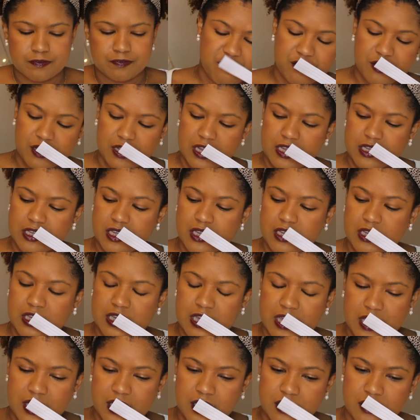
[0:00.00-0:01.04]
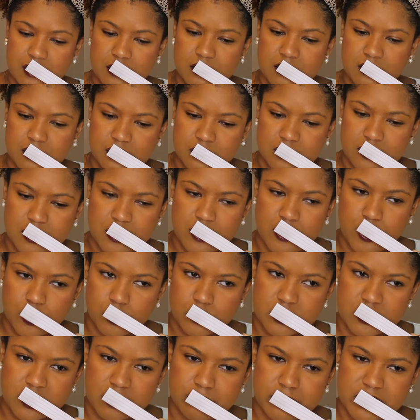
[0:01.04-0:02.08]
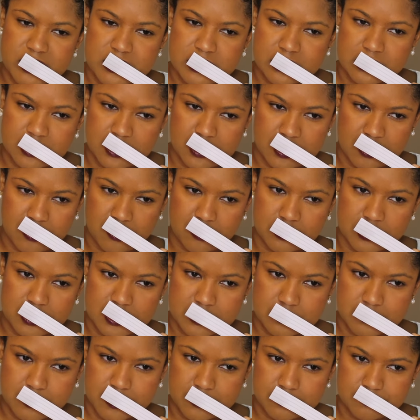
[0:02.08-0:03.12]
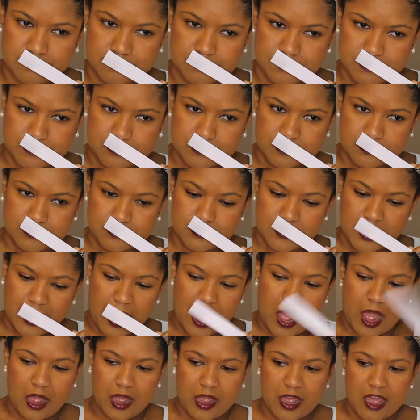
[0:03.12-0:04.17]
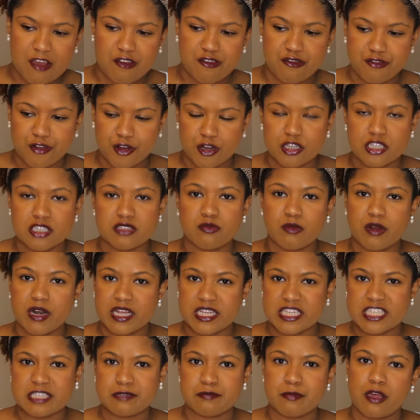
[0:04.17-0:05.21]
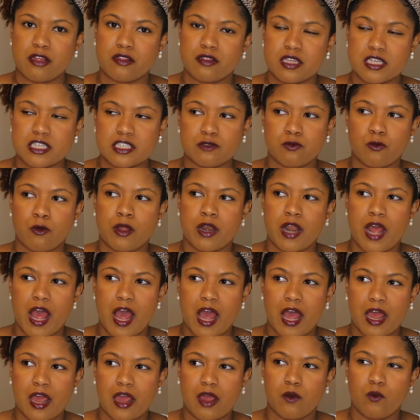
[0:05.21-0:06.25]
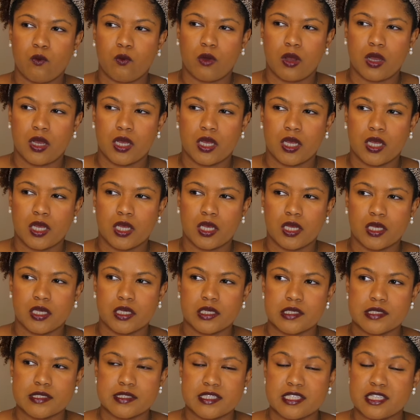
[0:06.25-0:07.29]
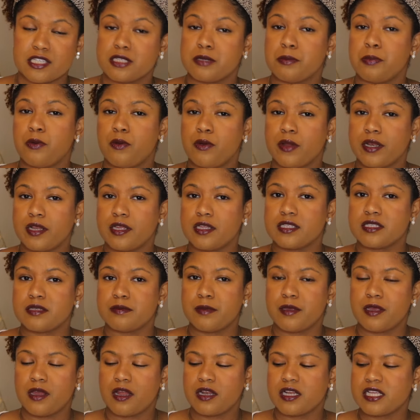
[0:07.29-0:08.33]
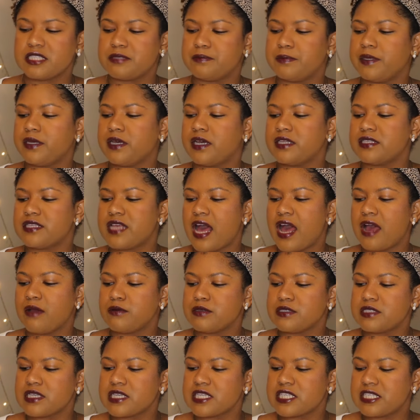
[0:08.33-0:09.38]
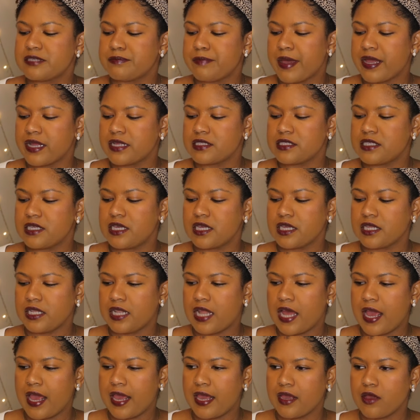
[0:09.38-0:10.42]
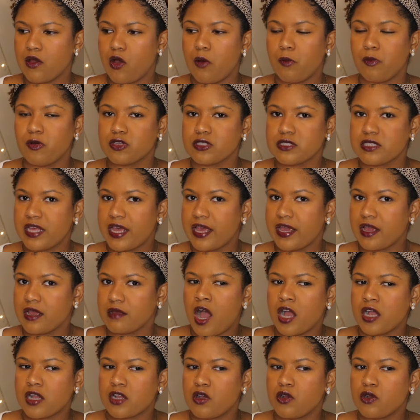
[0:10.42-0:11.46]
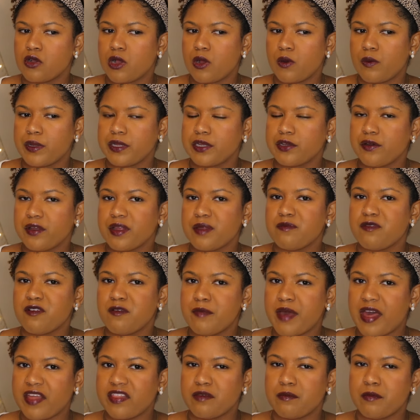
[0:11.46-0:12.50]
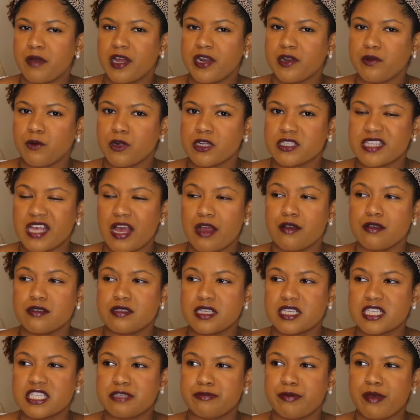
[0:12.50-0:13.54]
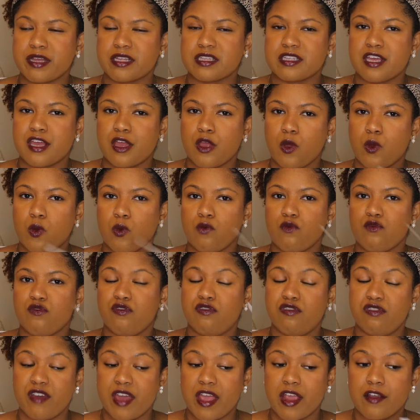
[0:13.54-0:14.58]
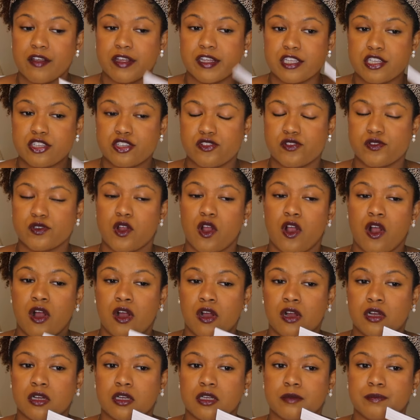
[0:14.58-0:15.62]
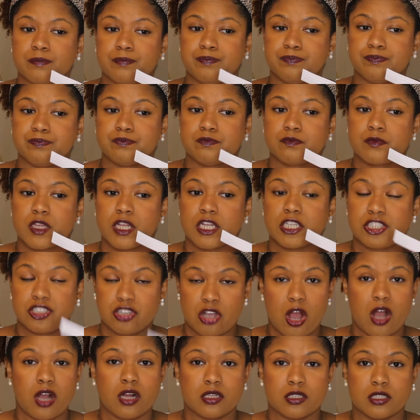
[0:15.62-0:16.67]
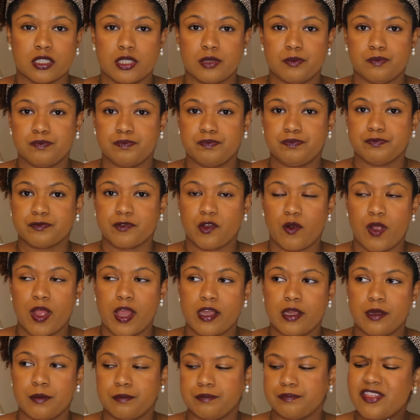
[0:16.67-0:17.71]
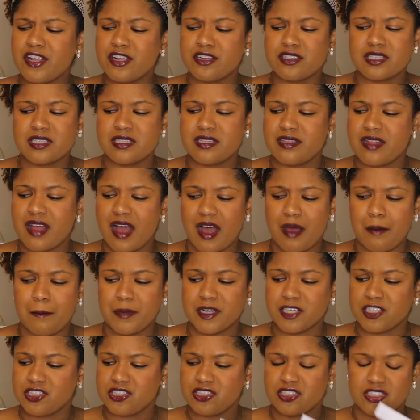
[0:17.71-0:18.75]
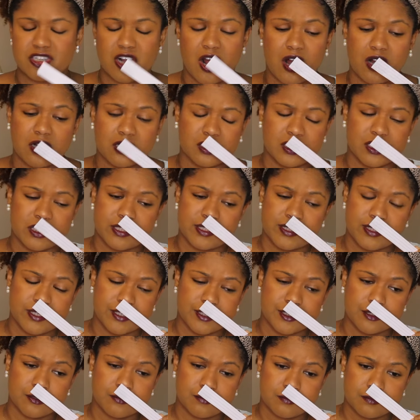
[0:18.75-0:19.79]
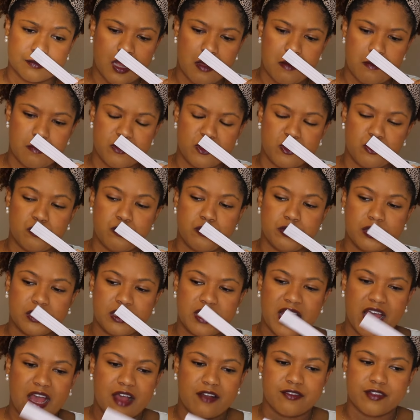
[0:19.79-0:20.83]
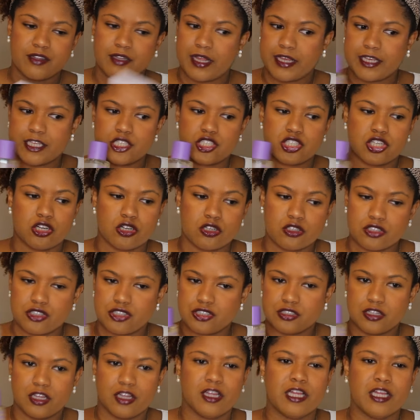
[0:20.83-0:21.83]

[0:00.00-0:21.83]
I feel like, again, the notes are misleading on this one. I, at first, when I smelled this one, I was disappointed to be honest because I was expecting like almost like hot cocoa and cream from Bath and Body Works. I was expecting very strong chocolate right? There's not much chocolate in here. Um, you really have to like search.